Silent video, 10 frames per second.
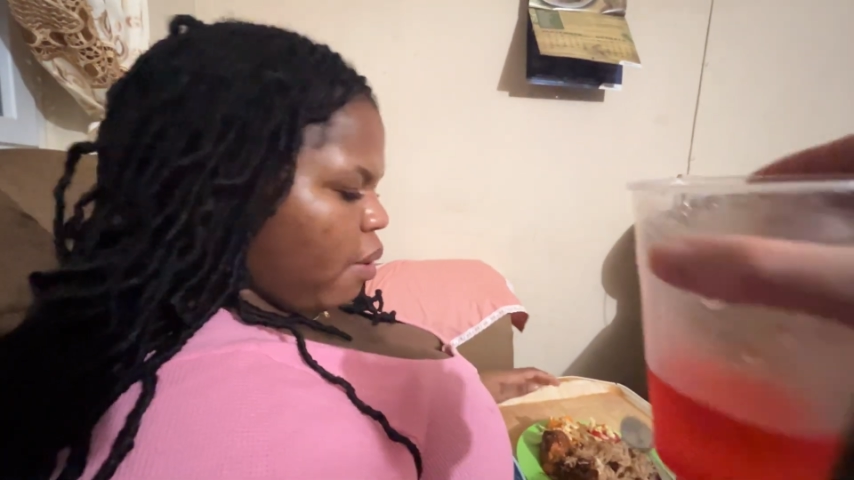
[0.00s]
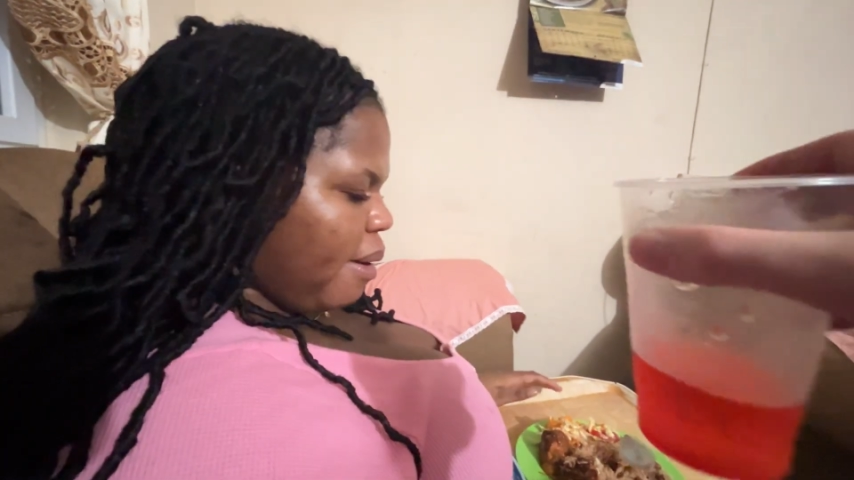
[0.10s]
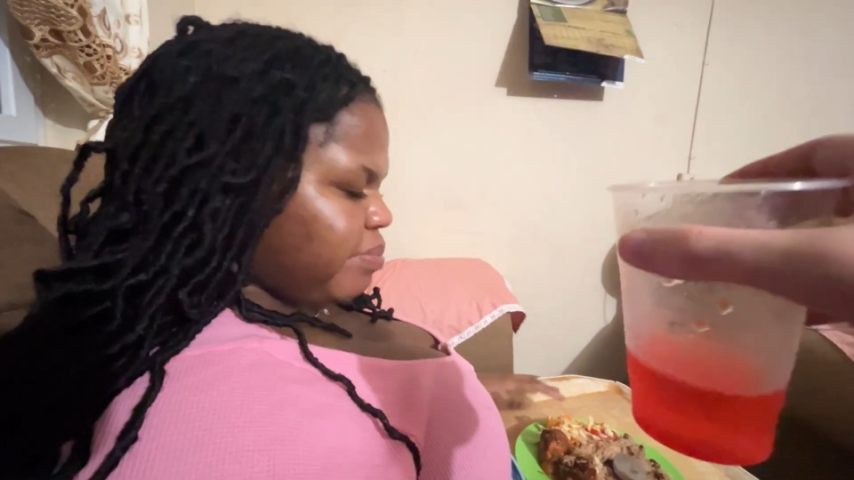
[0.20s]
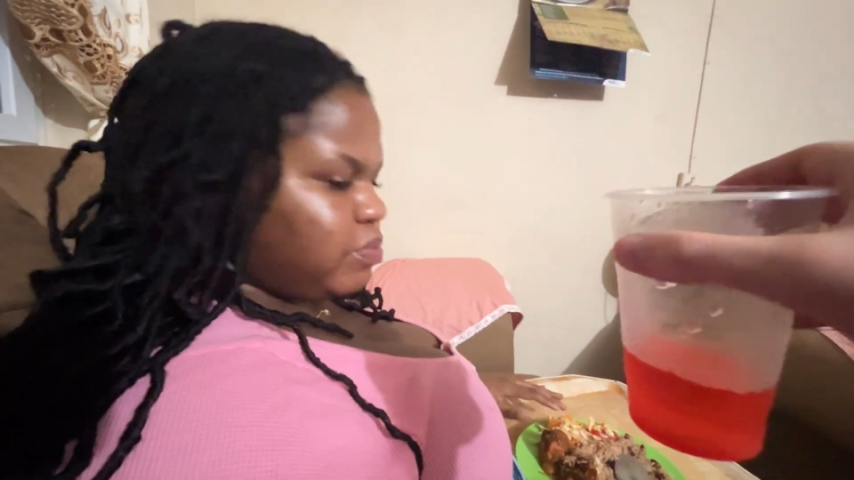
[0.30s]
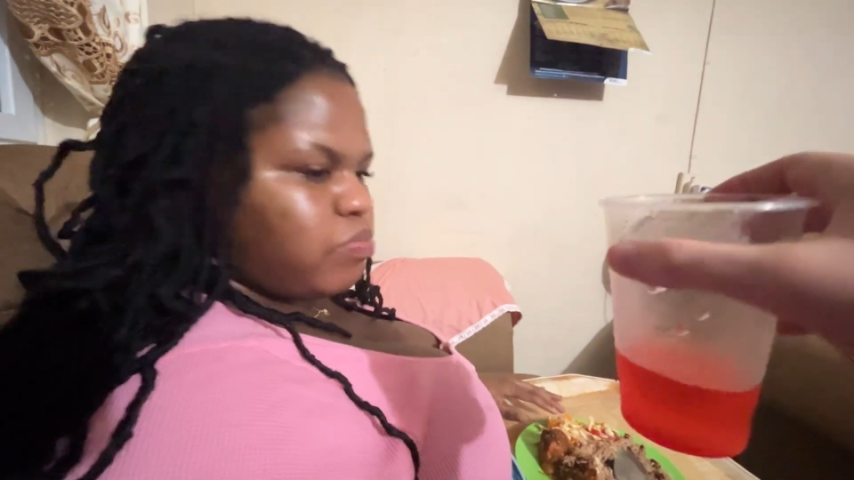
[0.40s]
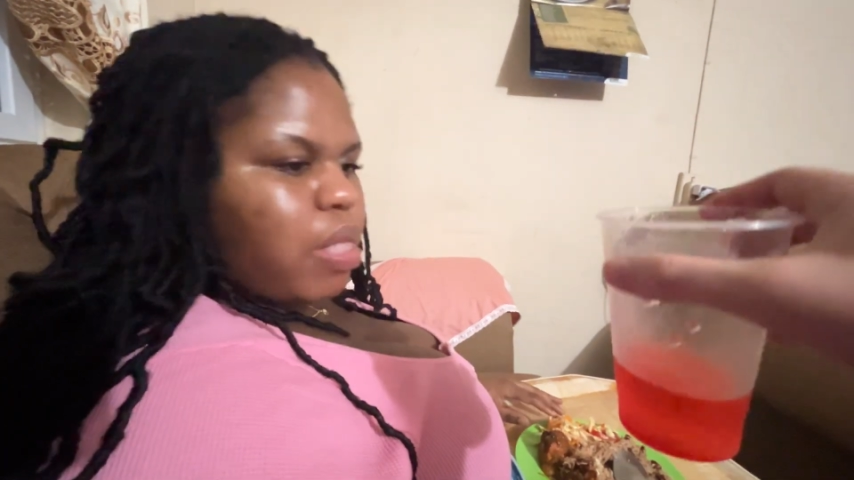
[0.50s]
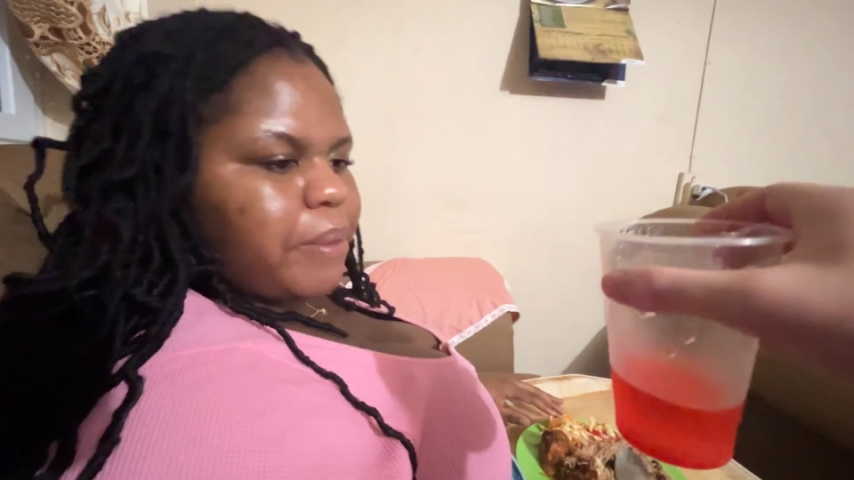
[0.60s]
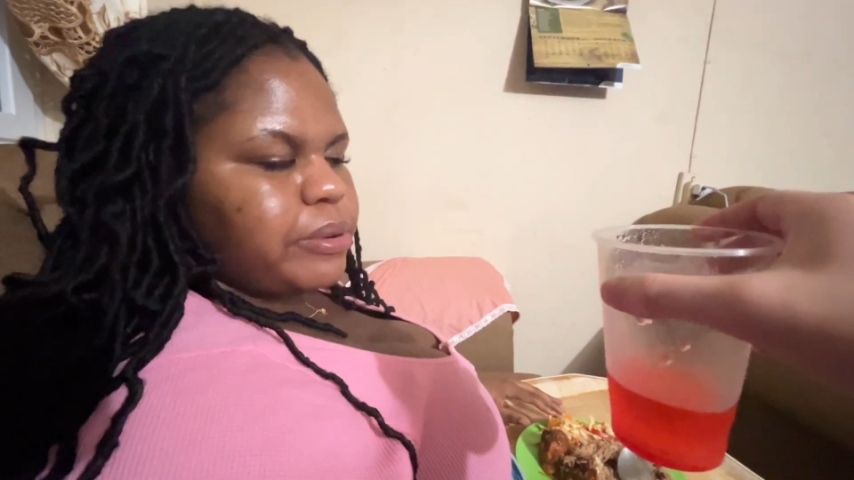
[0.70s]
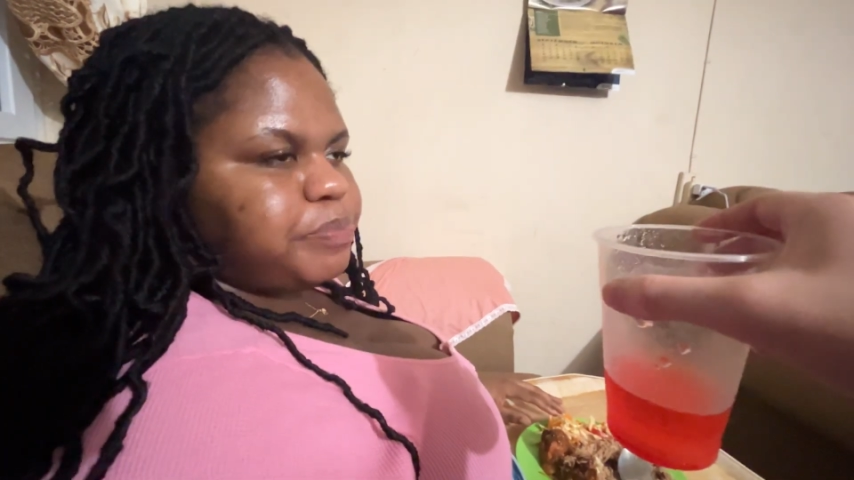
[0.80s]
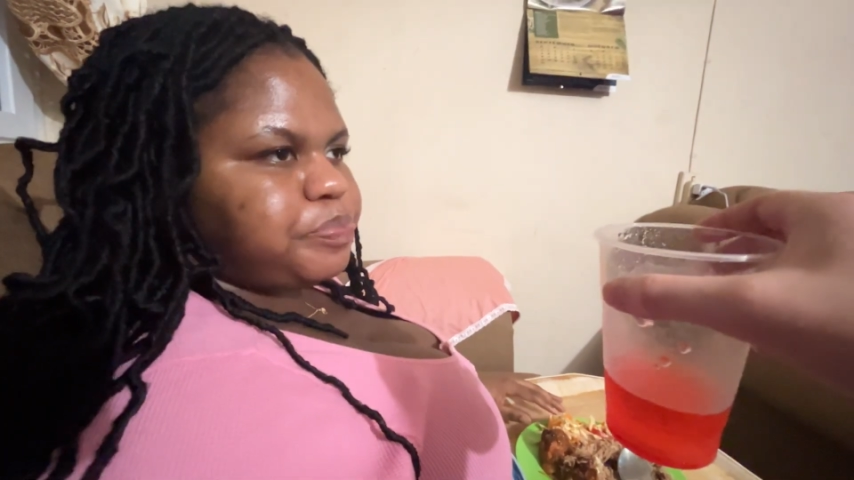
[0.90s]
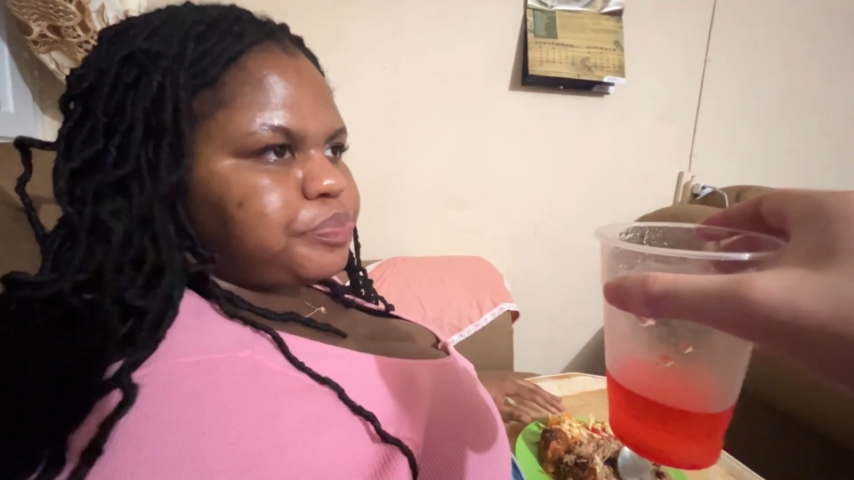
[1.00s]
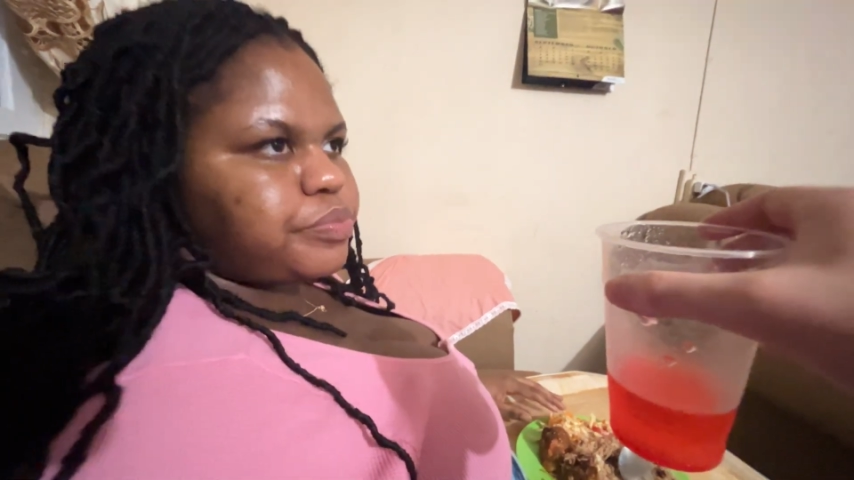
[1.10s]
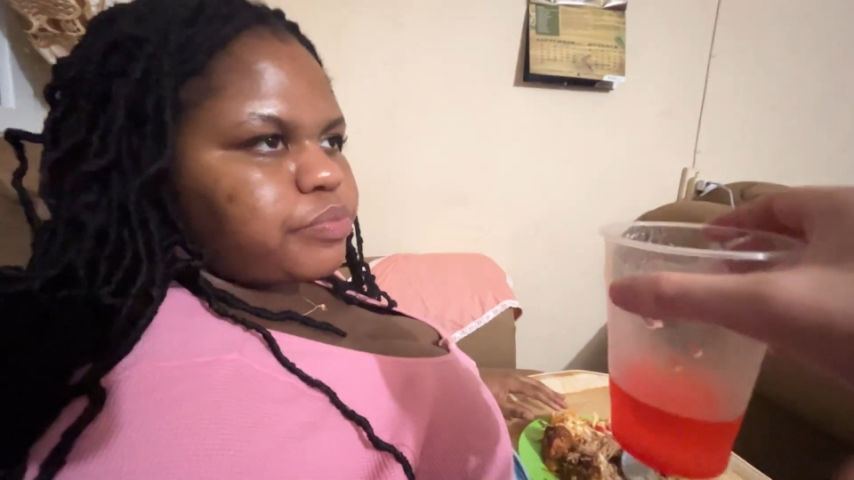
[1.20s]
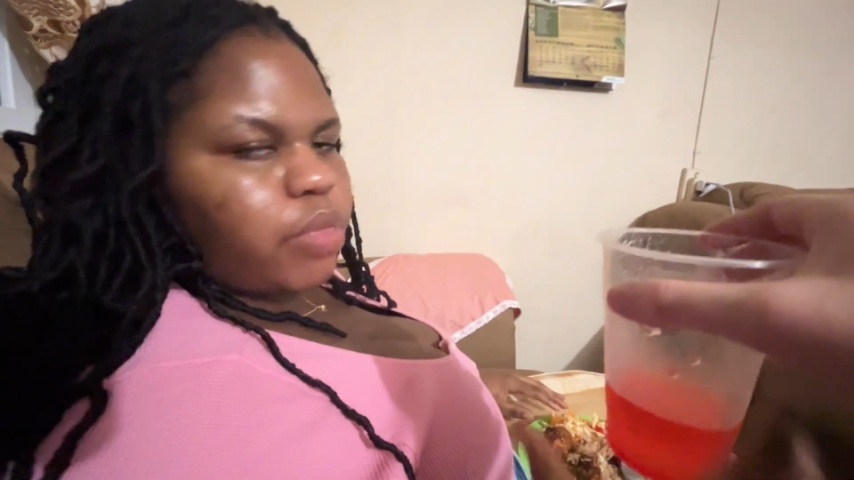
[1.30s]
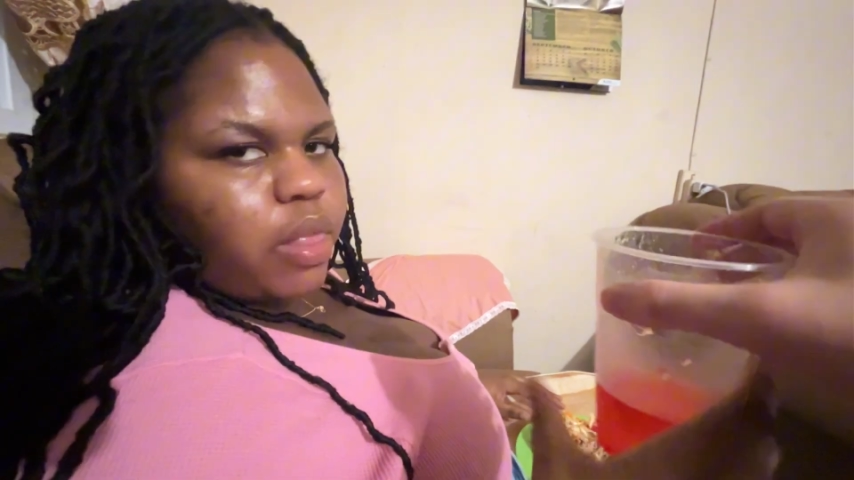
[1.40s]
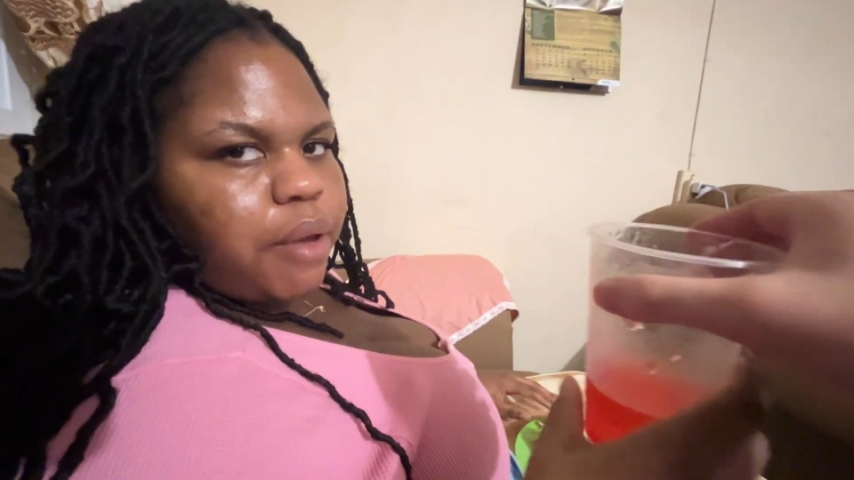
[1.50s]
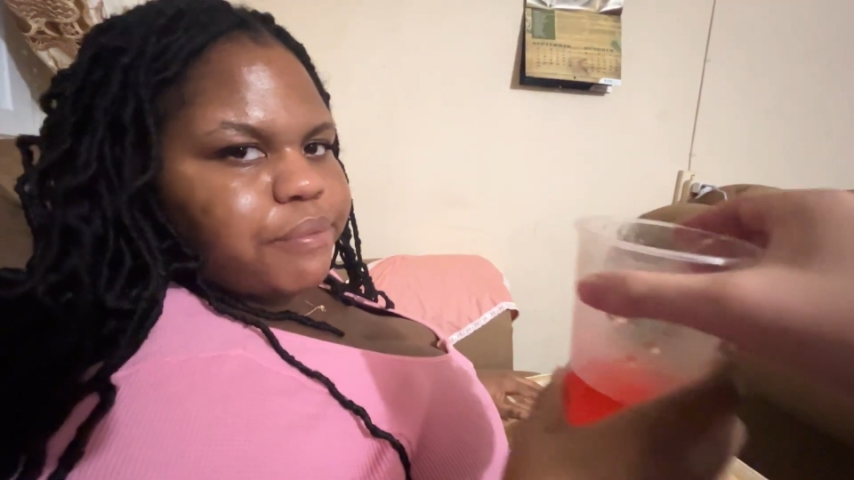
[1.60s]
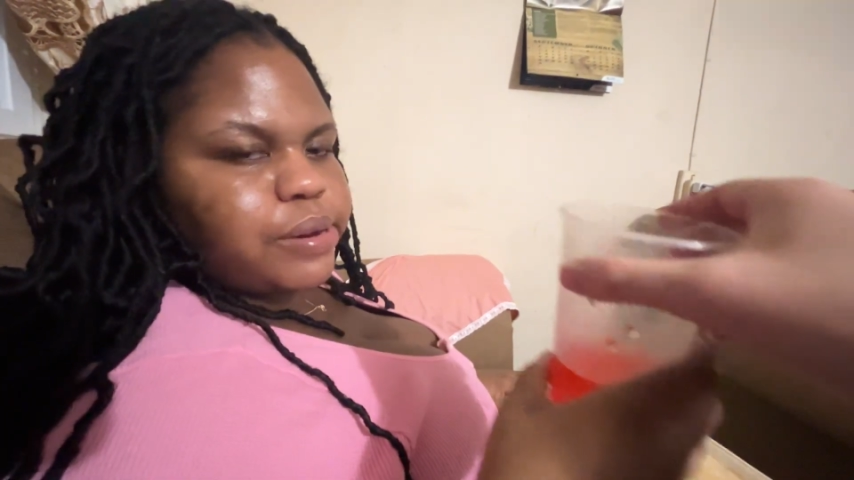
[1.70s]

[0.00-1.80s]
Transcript: strawberry juice.